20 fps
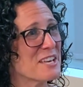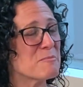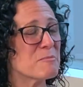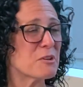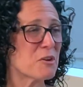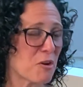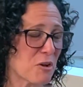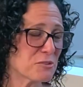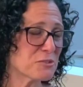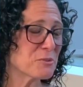
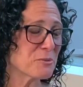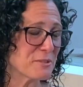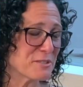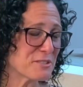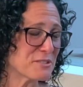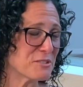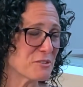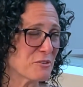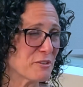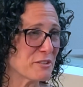but also in a
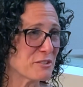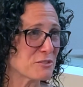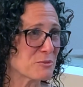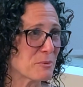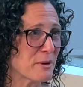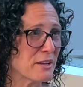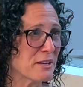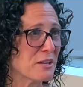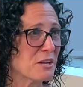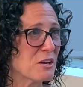serious
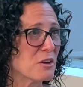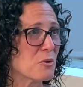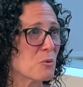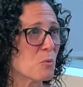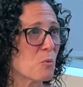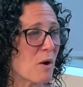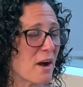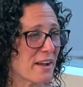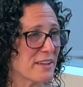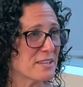way
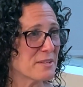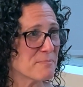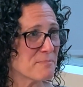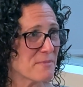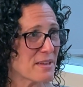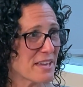some why examples.